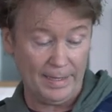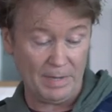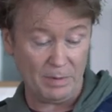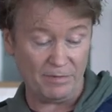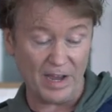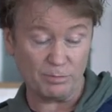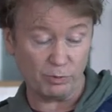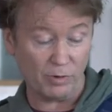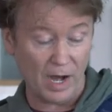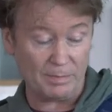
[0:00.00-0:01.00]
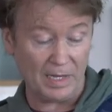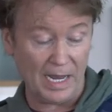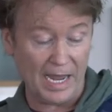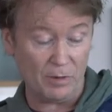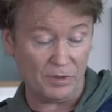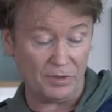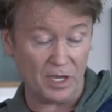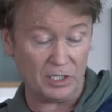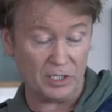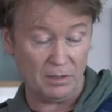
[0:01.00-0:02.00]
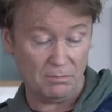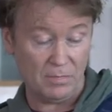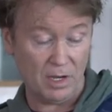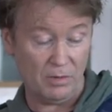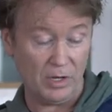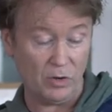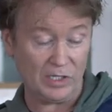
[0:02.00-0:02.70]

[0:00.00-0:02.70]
maybe if I prime the light with this, there we go.